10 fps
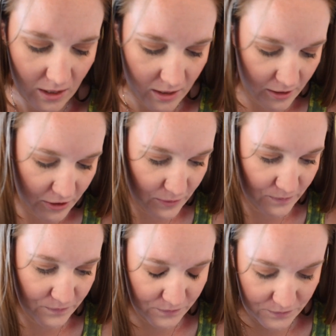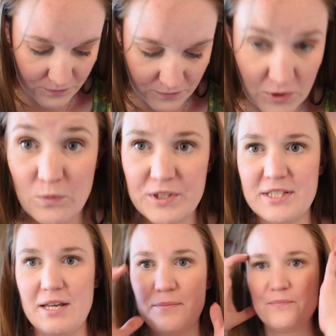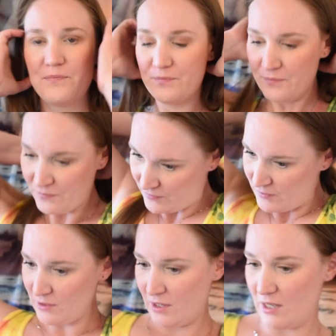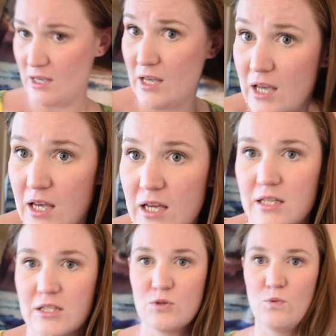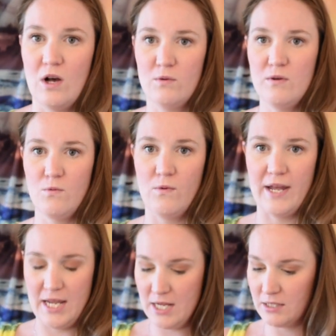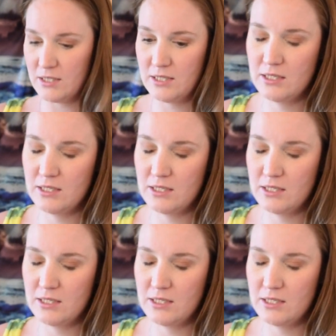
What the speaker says: I don't know. We'll see. And while we wait,